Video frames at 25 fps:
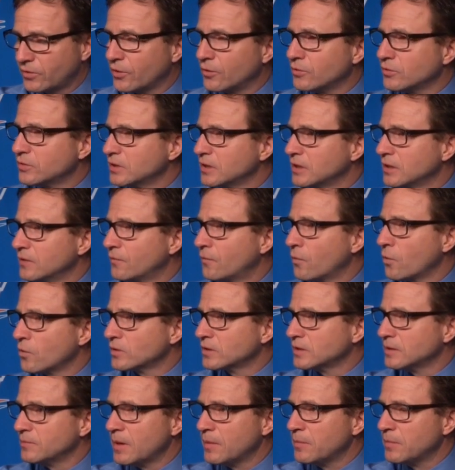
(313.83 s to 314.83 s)
13,
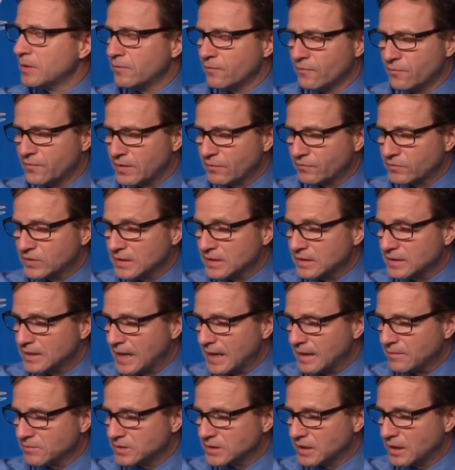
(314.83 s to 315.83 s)
14, maybe even 15
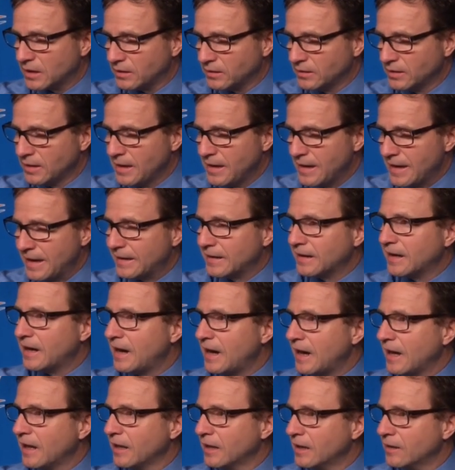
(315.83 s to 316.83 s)
games now at a
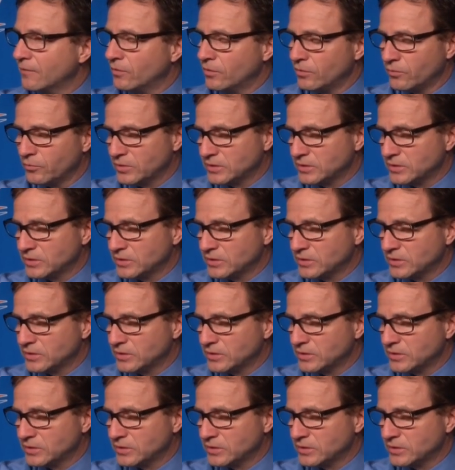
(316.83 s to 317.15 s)
high level,